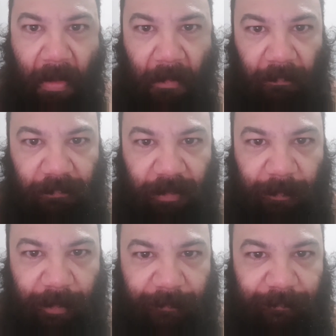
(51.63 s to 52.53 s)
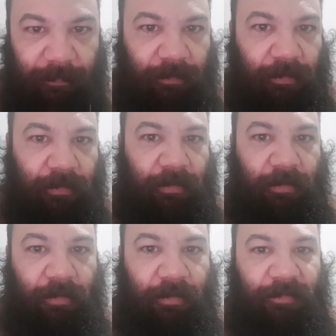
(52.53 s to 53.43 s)
Yeah, anyway. I'm
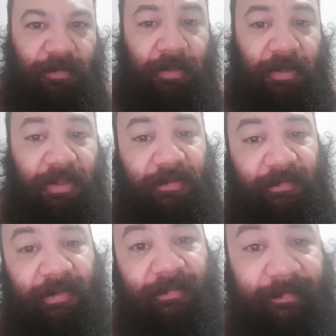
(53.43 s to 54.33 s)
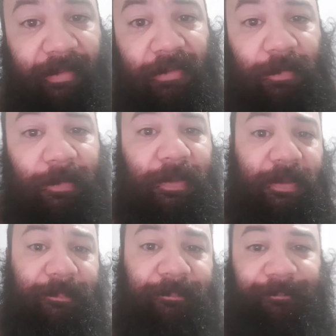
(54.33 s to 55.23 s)
gonna get ready and start doing that.